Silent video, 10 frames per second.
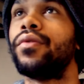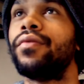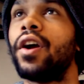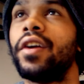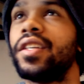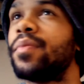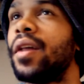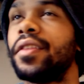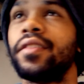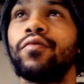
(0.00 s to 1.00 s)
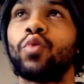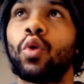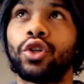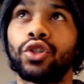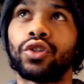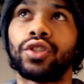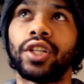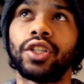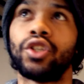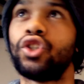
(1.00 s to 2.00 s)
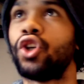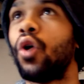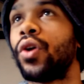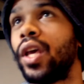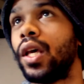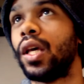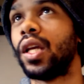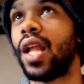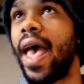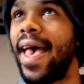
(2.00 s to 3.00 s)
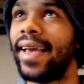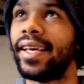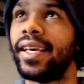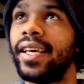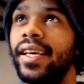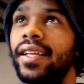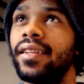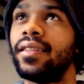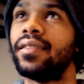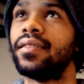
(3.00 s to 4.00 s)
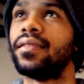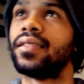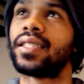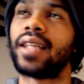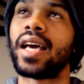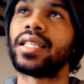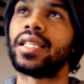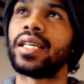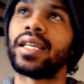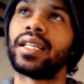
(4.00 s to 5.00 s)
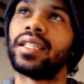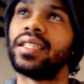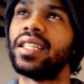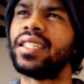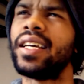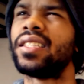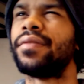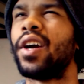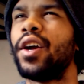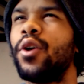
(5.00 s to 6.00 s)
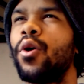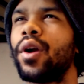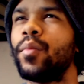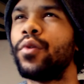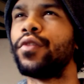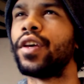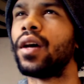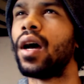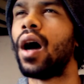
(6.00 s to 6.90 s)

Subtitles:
various methods of torture, such as choking and hanging and slicing, and it's a very gory movie.